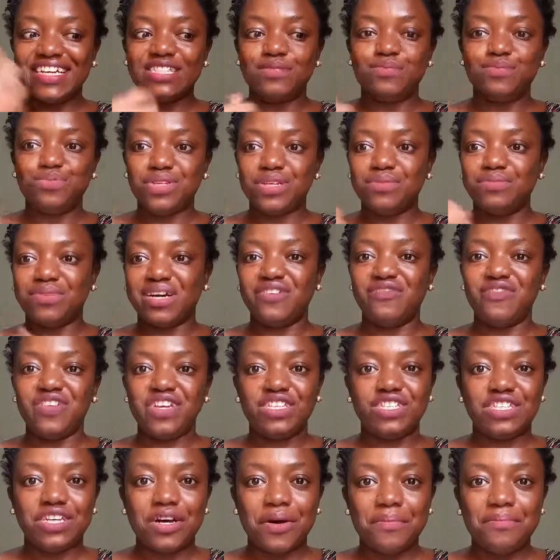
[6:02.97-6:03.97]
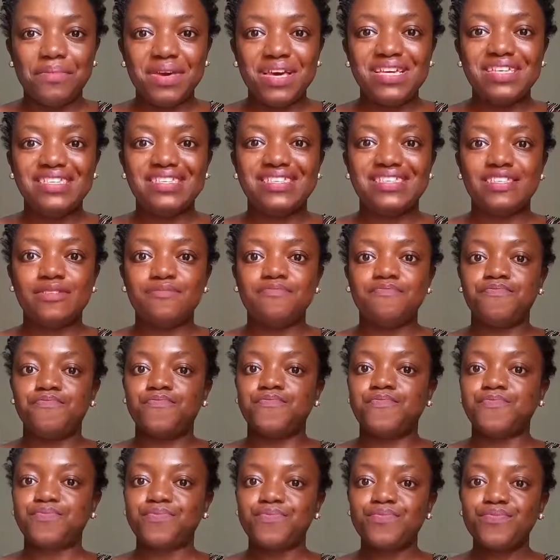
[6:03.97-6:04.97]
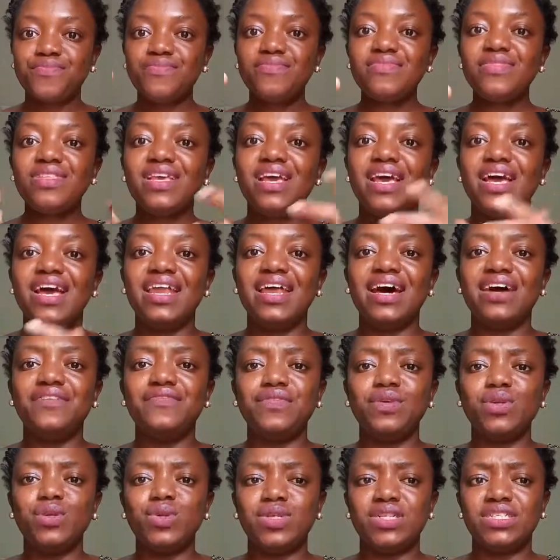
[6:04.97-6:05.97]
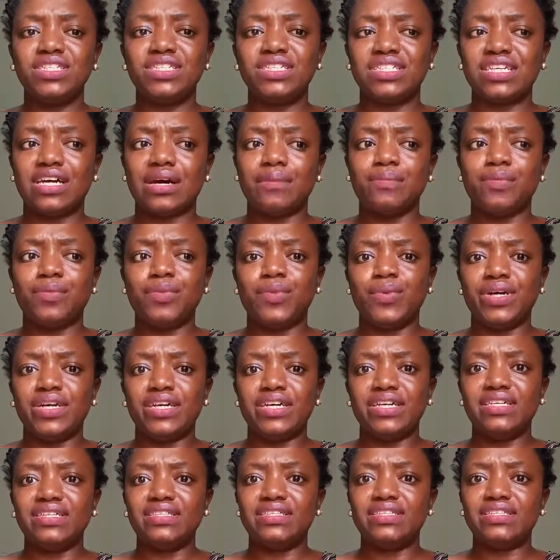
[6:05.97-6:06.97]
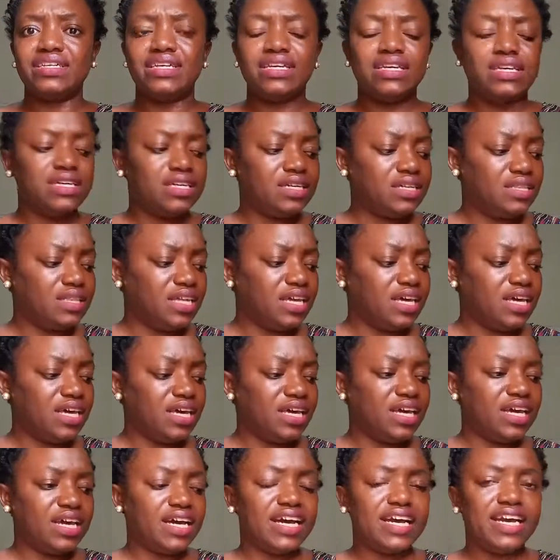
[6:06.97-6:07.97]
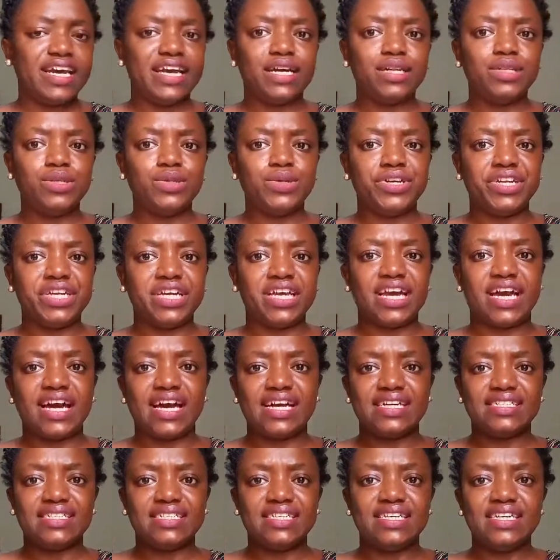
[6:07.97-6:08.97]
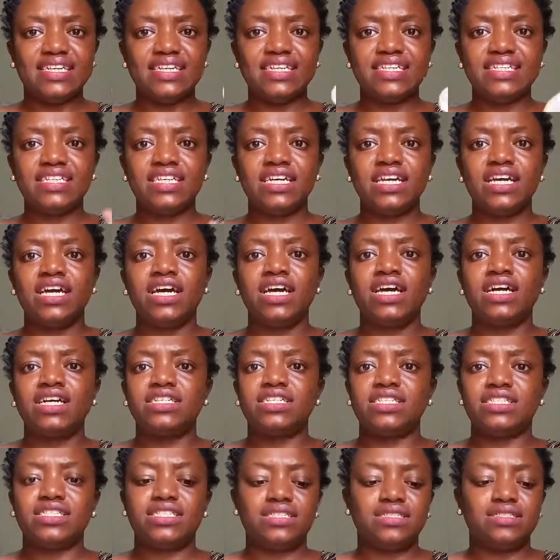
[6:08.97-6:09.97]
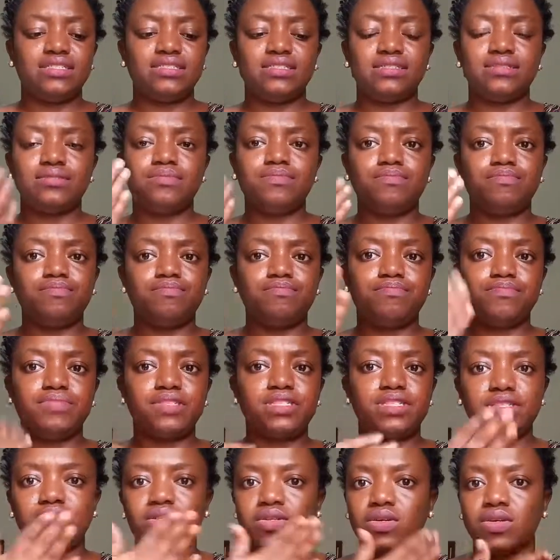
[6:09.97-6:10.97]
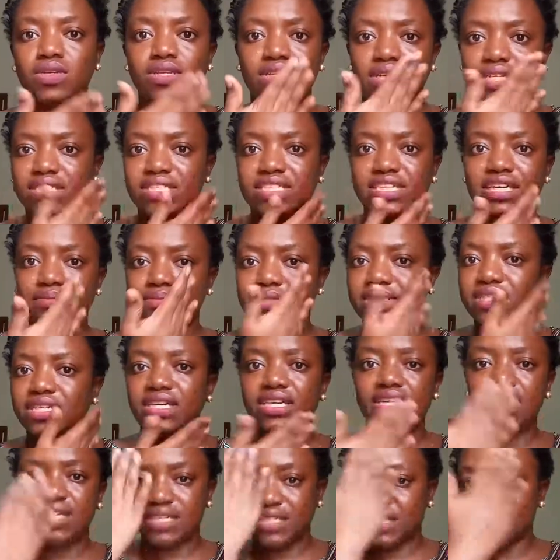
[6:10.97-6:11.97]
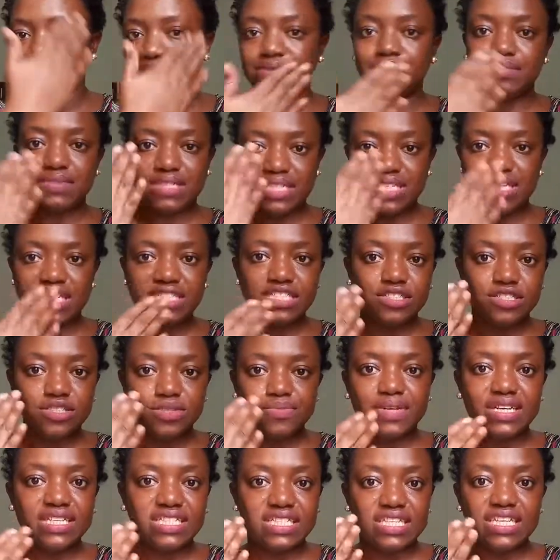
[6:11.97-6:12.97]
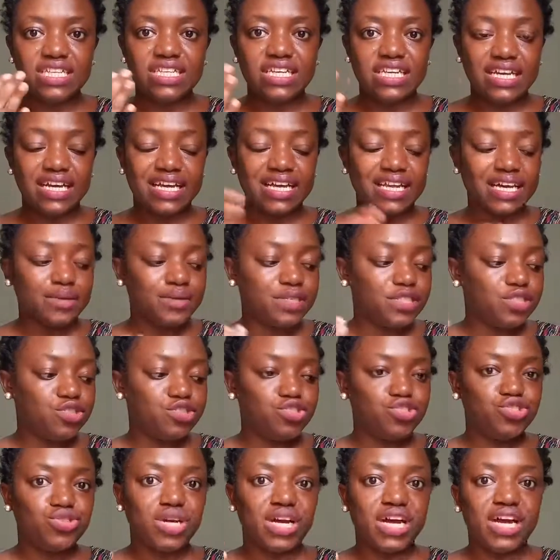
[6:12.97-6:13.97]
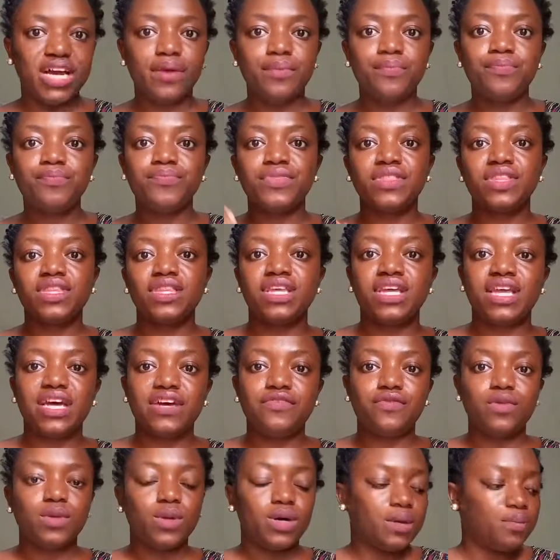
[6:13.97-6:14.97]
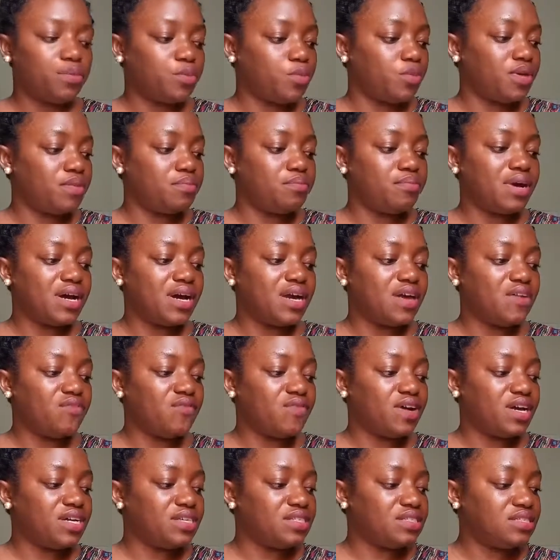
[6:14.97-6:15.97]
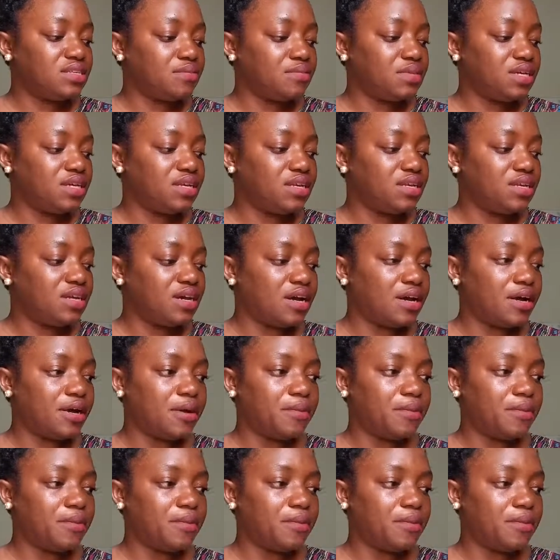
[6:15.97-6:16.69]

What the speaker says: I spray my facial mist, and I follow it up with the hyaluronic acid. Just put it on the damp skin and just massage into my skin and allow it to dry. Then I follow up with my vitamin